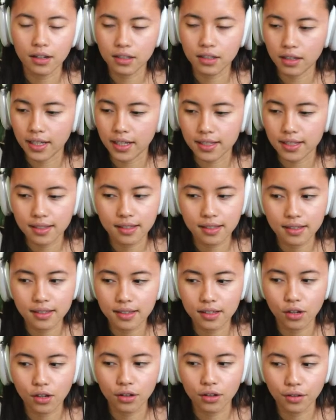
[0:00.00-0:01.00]

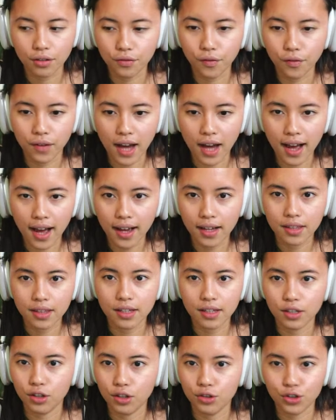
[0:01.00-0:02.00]
instances on the fly
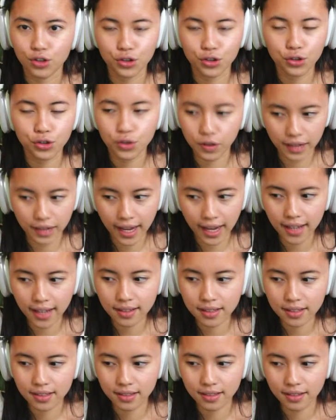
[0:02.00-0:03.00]
that you just
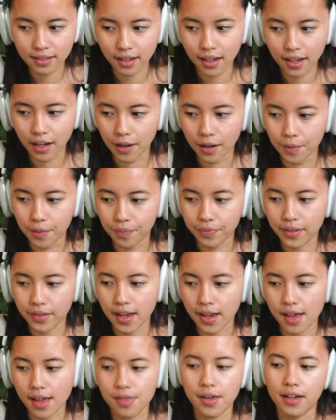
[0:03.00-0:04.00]
create.
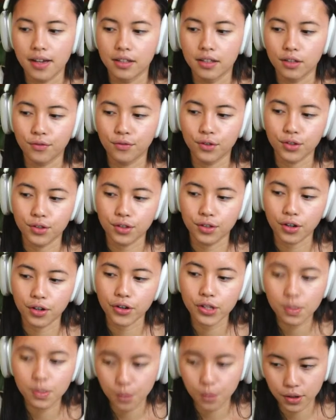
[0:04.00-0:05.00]
And then you've also
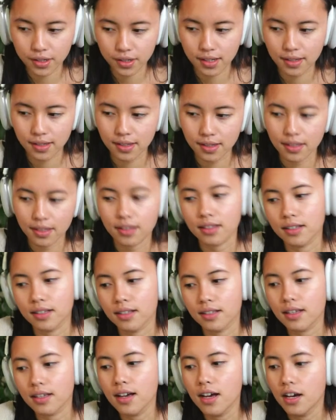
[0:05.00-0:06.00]
got spot
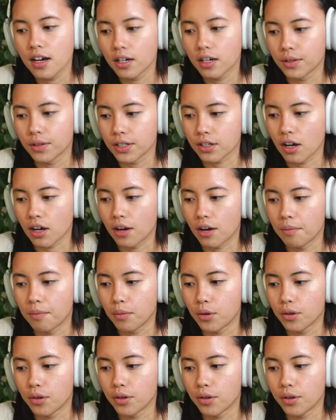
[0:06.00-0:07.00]
instances, which are
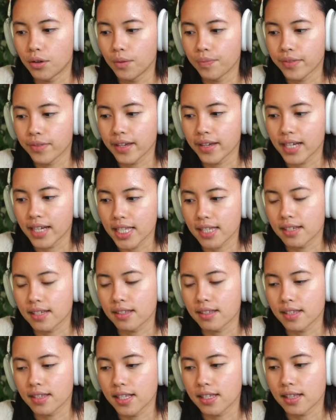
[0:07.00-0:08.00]
more
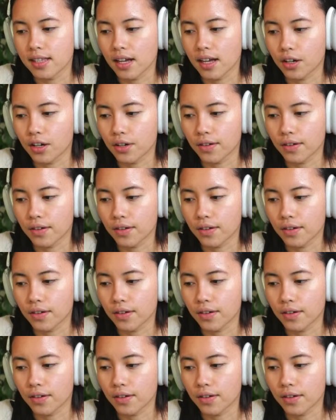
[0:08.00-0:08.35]
instances that